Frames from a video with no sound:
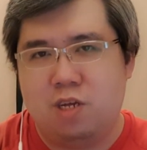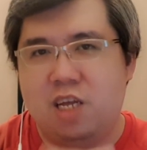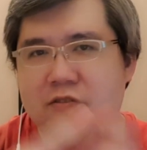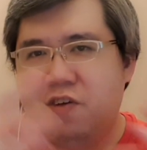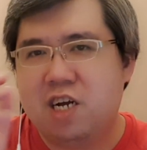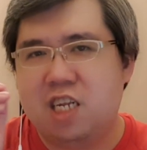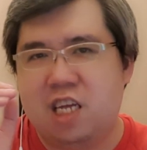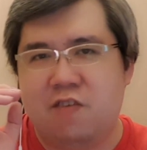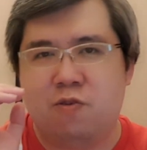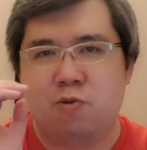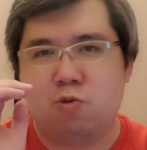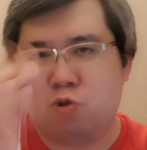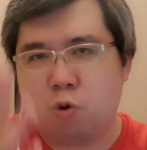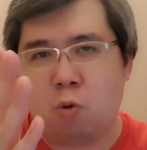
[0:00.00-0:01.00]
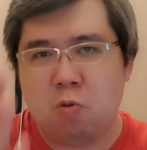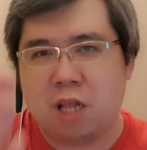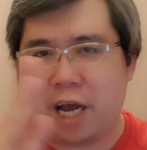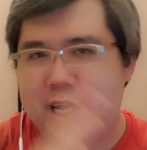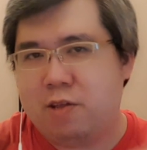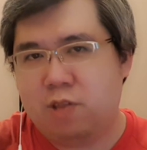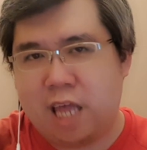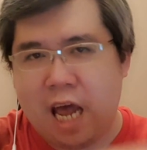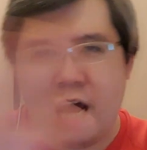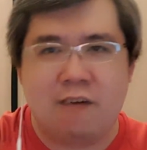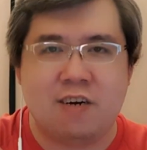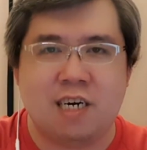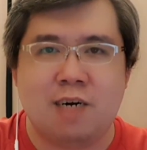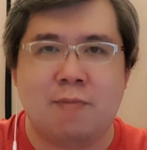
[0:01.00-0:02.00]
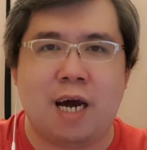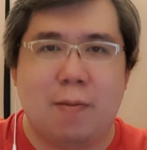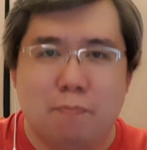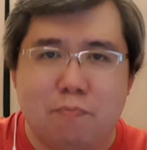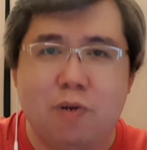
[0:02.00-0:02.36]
even if you don't like, never mind.